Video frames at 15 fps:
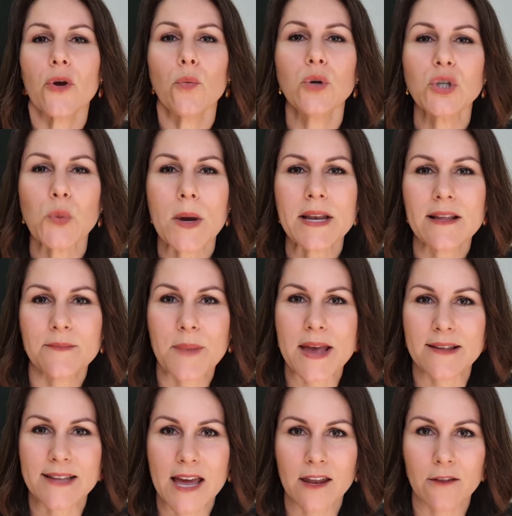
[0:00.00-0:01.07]
which one is
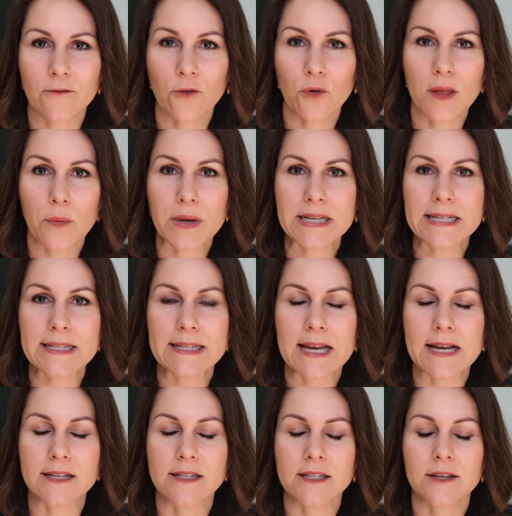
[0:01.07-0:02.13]
best out of the 4 that we
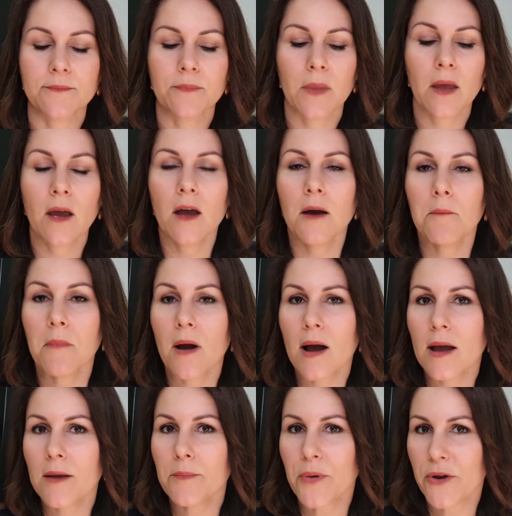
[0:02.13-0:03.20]
discussed?
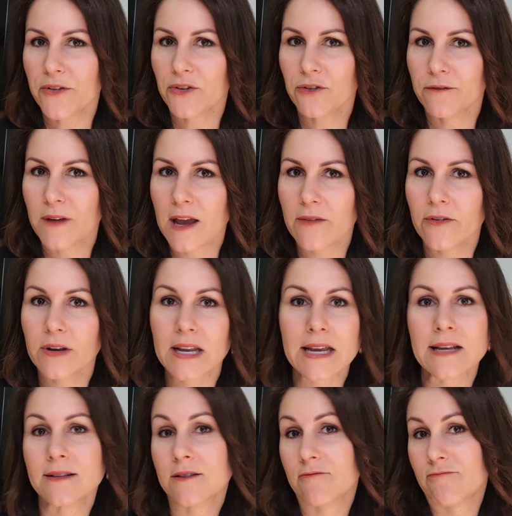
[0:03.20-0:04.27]
My personal favorite
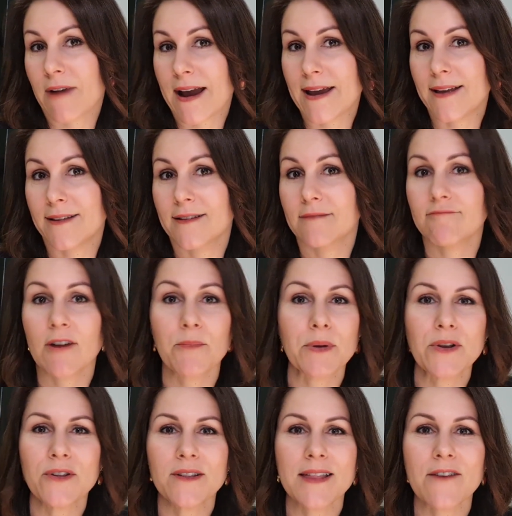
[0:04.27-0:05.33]
is RAIZ. I've been
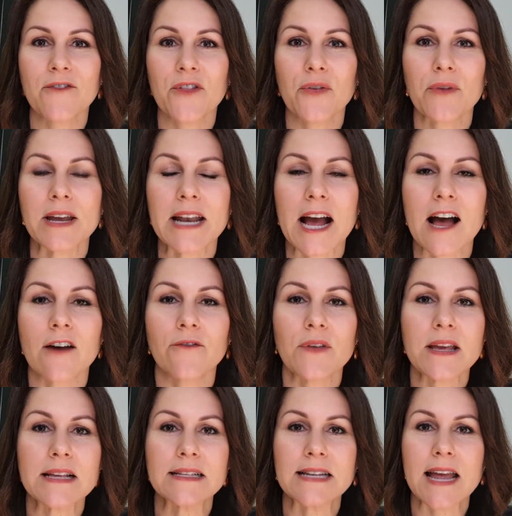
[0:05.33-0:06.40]
using that for 3.5
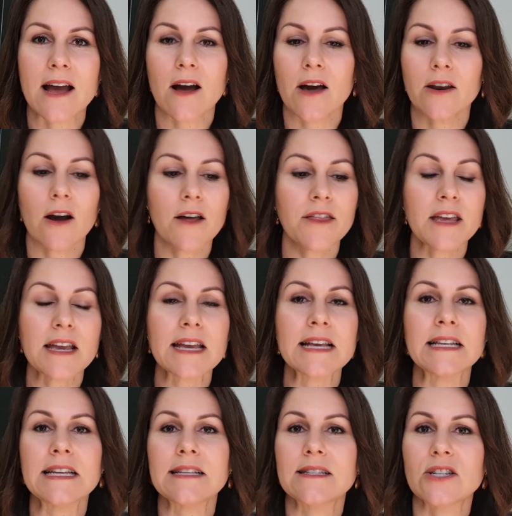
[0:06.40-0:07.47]
years now, and I think
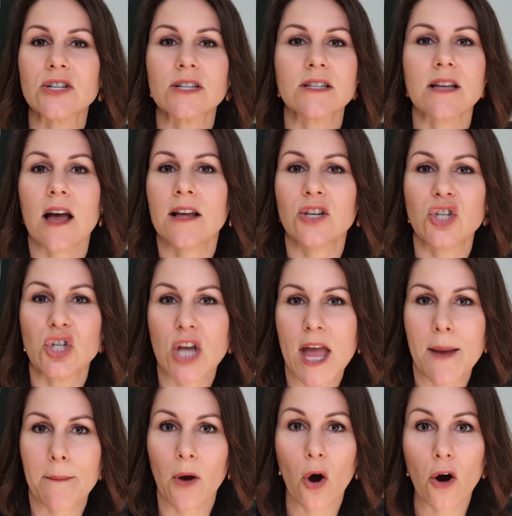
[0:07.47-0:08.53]
it is just a
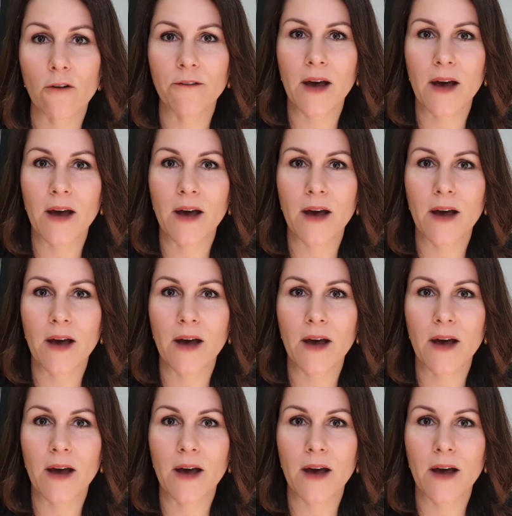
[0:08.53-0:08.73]
gem of